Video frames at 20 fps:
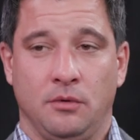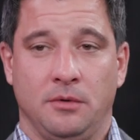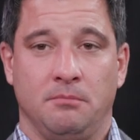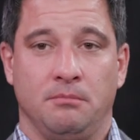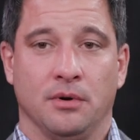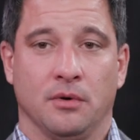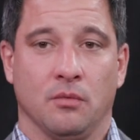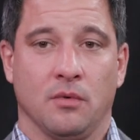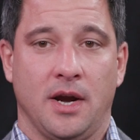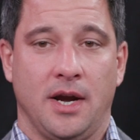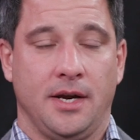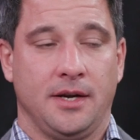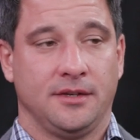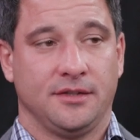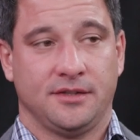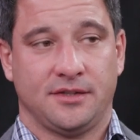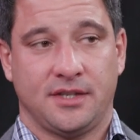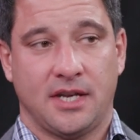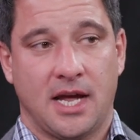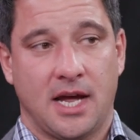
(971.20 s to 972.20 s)
would berate
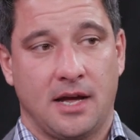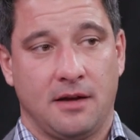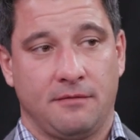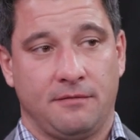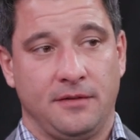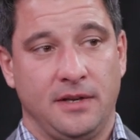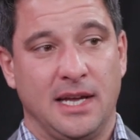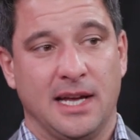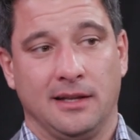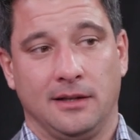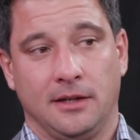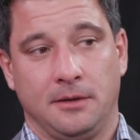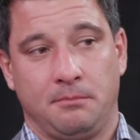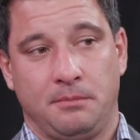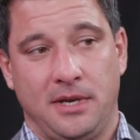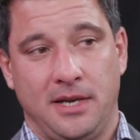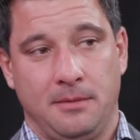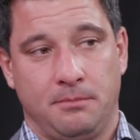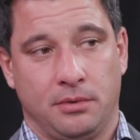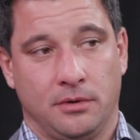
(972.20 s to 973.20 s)
his staff, yell at
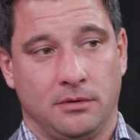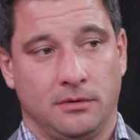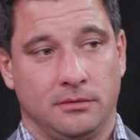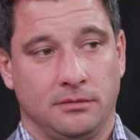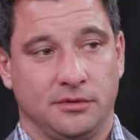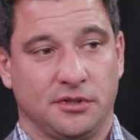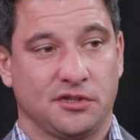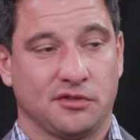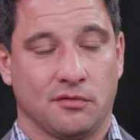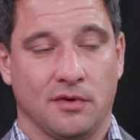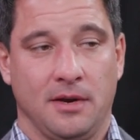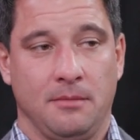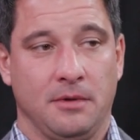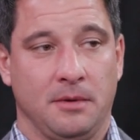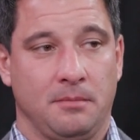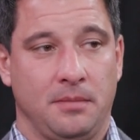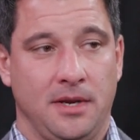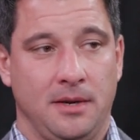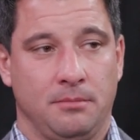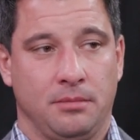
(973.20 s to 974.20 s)
people, scream
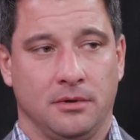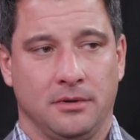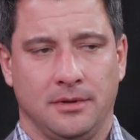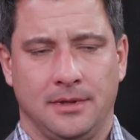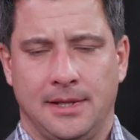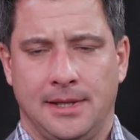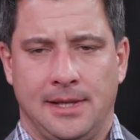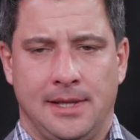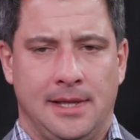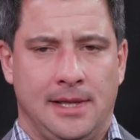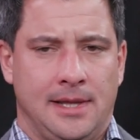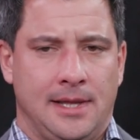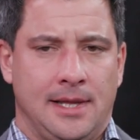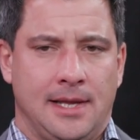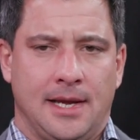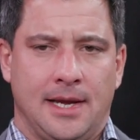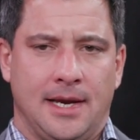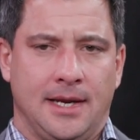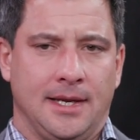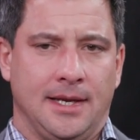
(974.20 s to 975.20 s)
at people.
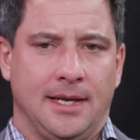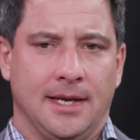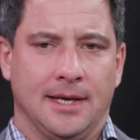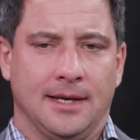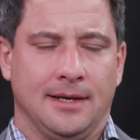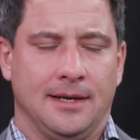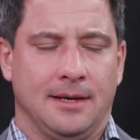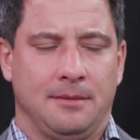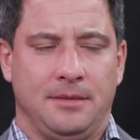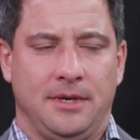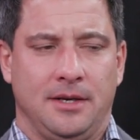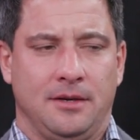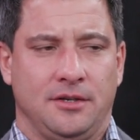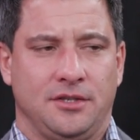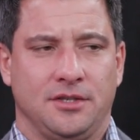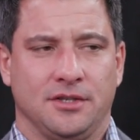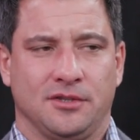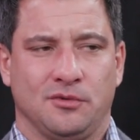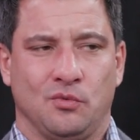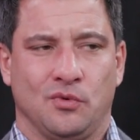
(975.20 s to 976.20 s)
And again, I mean, it
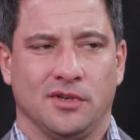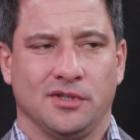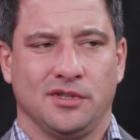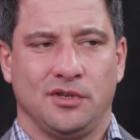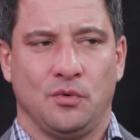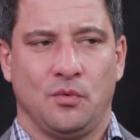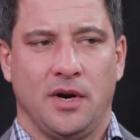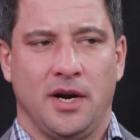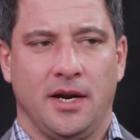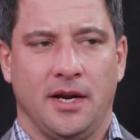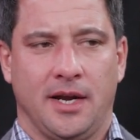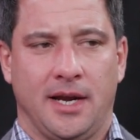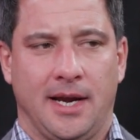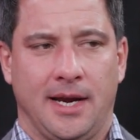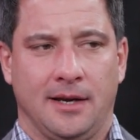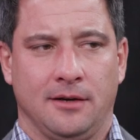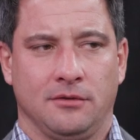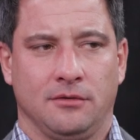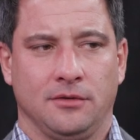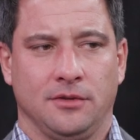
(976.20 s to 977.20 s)
just wasn't a way to
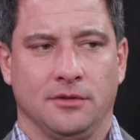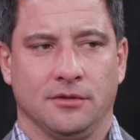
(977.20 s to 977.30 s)
handle